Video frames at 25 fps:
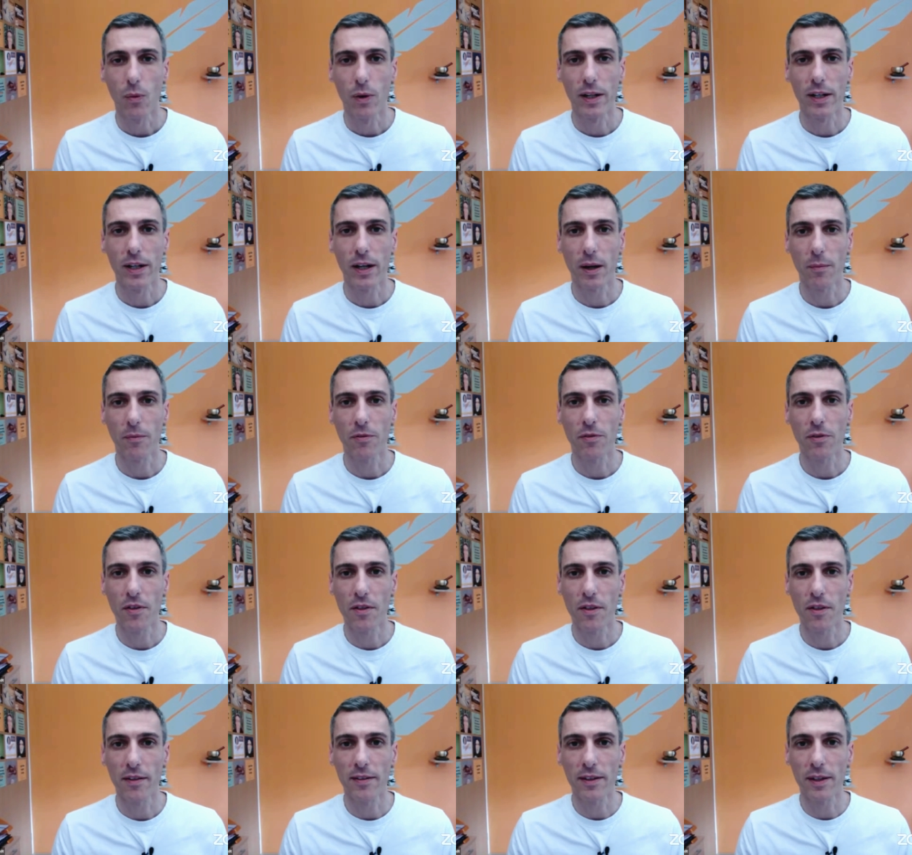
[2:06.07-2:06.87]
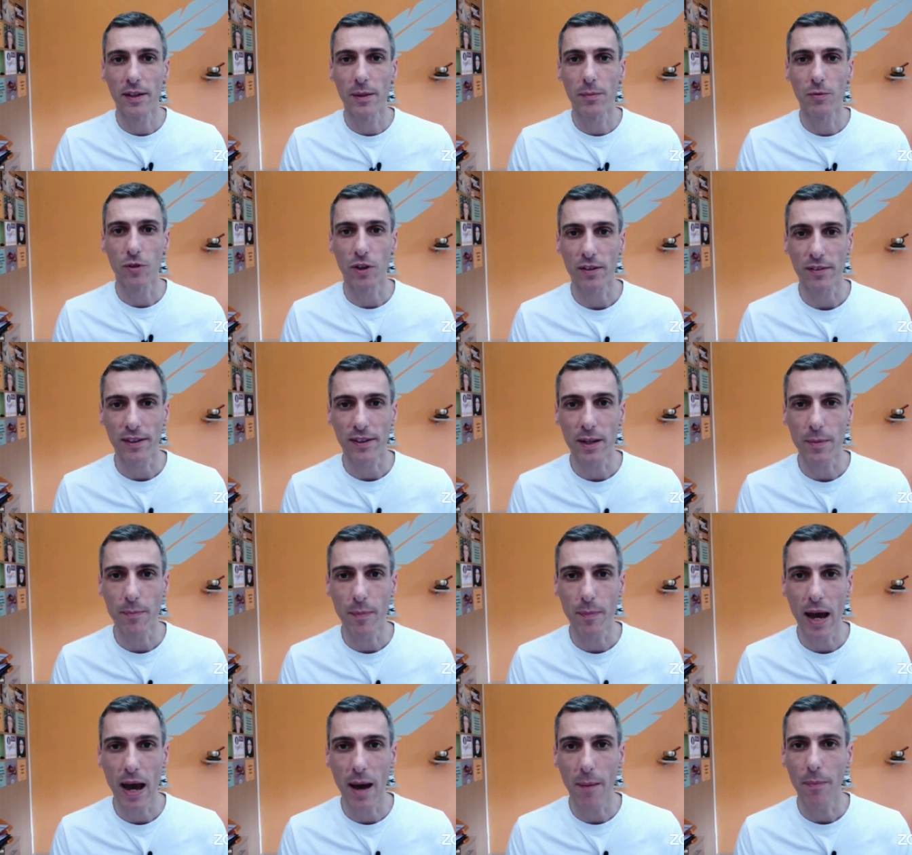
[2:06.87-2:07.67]
when it comes to the Sleep Trust
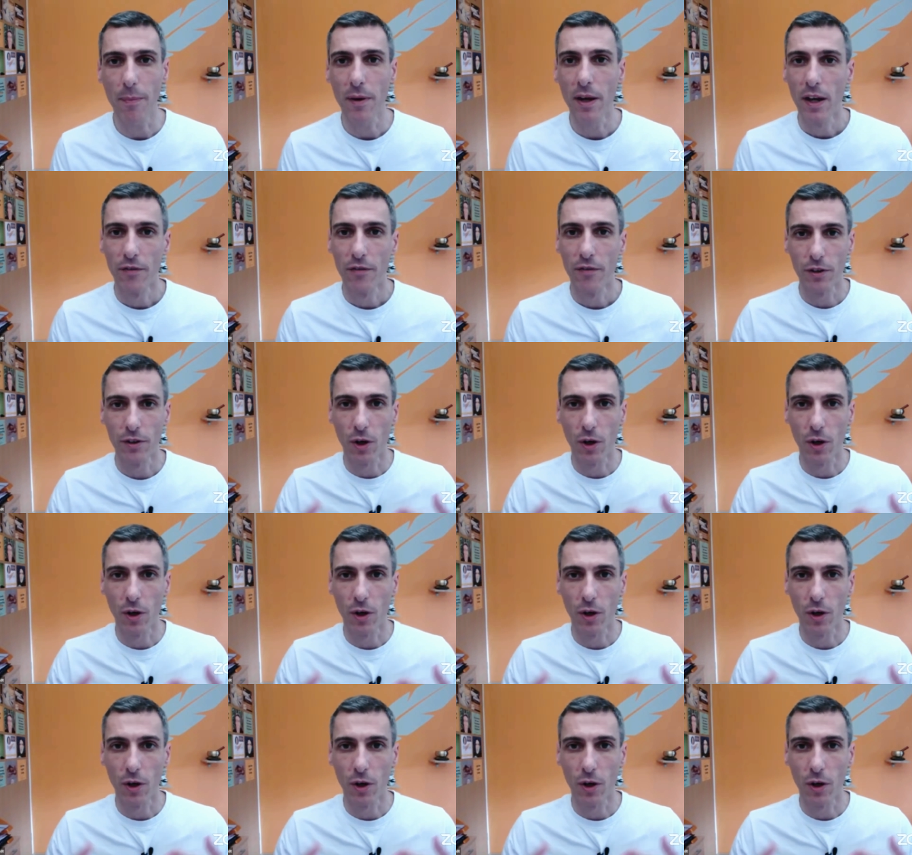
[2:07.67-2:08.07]
Sleep Map.